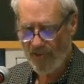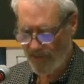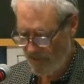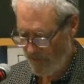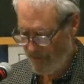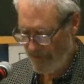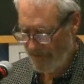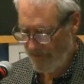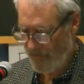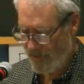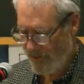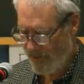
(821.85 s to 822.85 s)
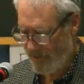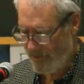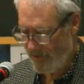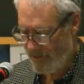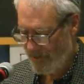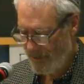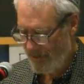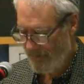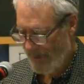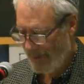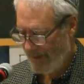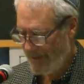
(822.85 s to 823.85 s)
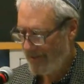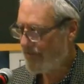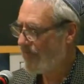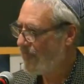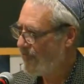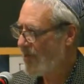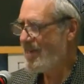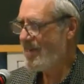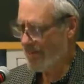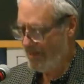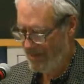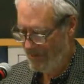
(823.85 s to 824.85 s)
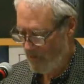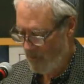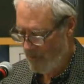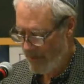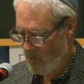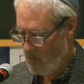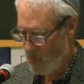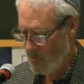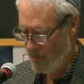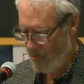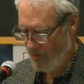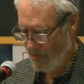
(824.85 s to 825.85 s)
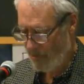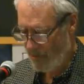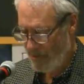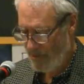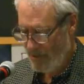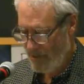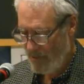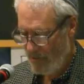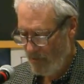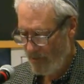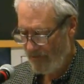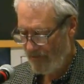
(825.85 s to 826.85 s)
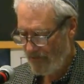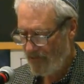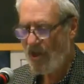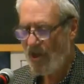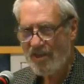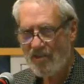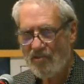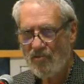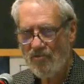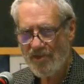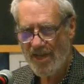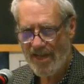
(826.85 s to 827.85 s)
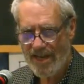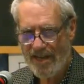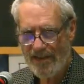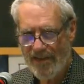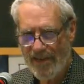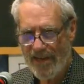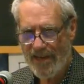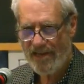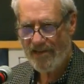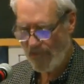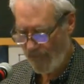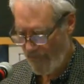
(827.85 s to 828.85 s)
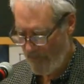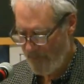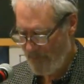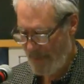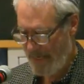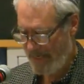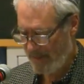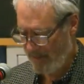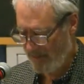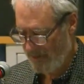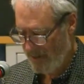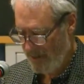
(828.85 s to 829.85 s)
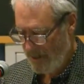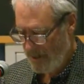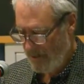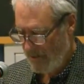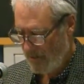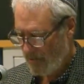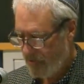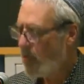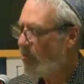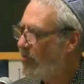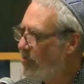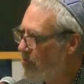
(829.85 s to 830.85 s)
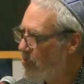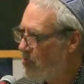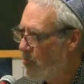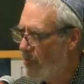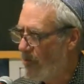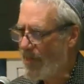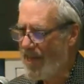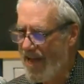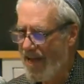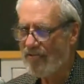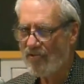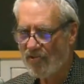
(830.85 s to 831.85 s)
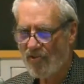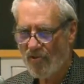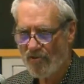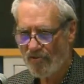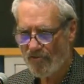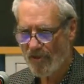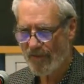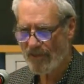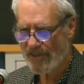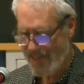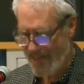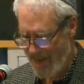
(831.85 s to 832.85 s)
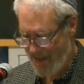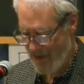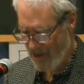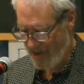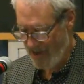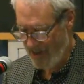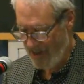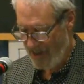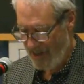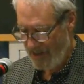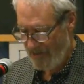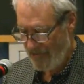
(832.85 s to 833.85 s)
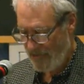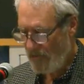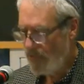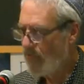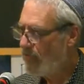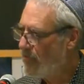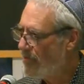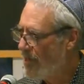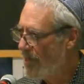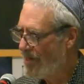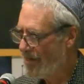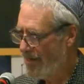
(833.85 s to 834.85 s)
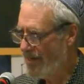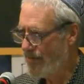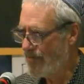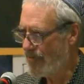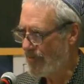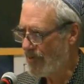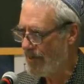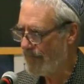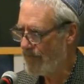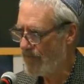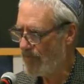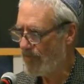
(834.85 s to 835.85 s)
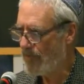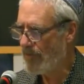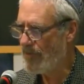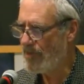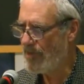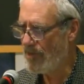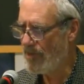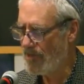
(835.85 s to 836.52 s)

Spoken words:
on the trigger, bellies shaking at the recoil, would have shot you dead at the edge of a pit, slaughtered you on the outskirts of a town Jews could not enter after sundown.